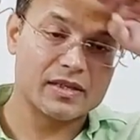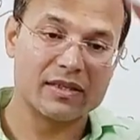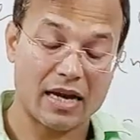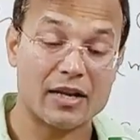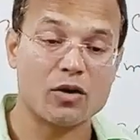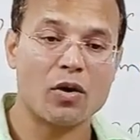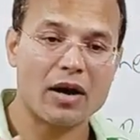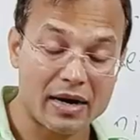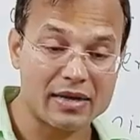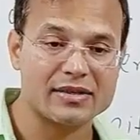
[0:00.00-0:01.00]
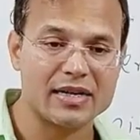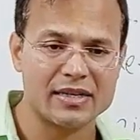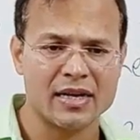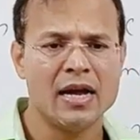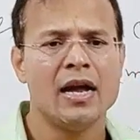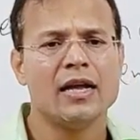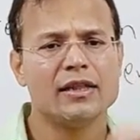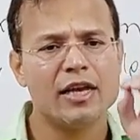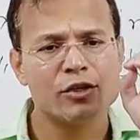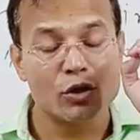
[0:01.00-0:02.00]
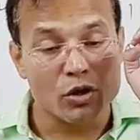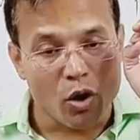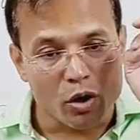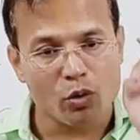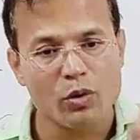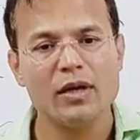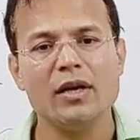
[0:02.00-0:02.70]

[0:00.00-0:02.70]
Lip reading: that the contracting states, they should not only